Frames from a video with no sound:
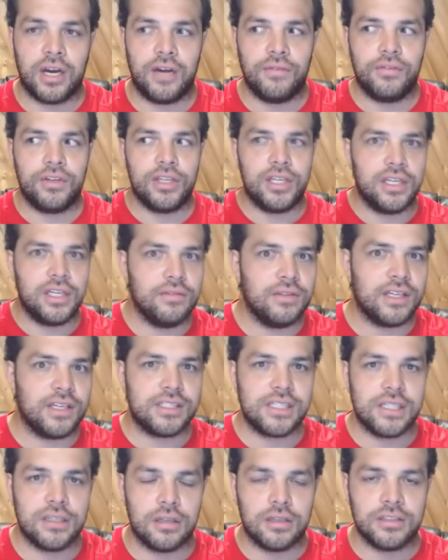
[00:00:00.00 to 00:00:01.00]
I'm going to give that
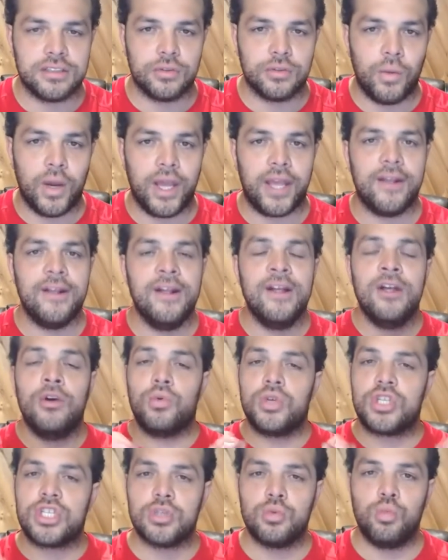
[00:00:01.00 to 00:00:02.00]
ten dollars away,
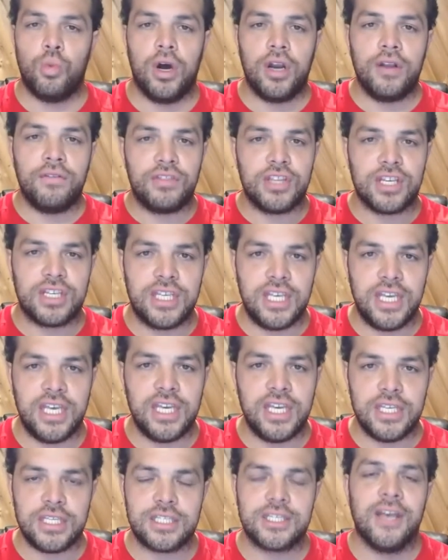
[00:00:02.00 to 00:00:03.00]
which is one of the
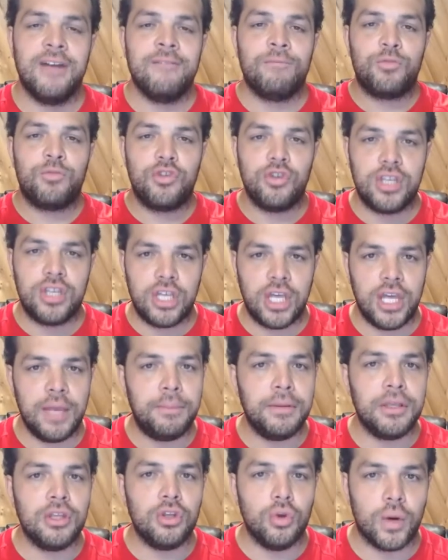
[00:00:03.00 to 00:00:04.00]
keys to
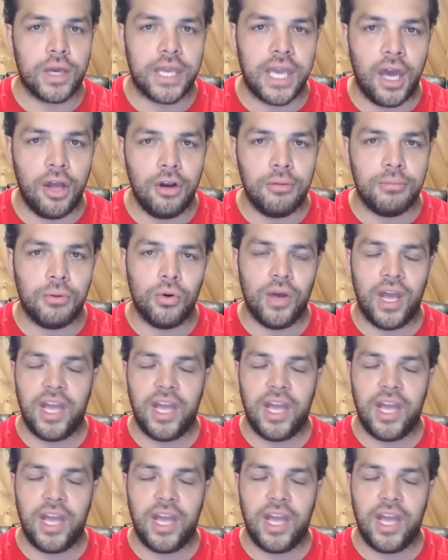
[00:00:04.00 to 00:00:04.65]
keeping you accountable.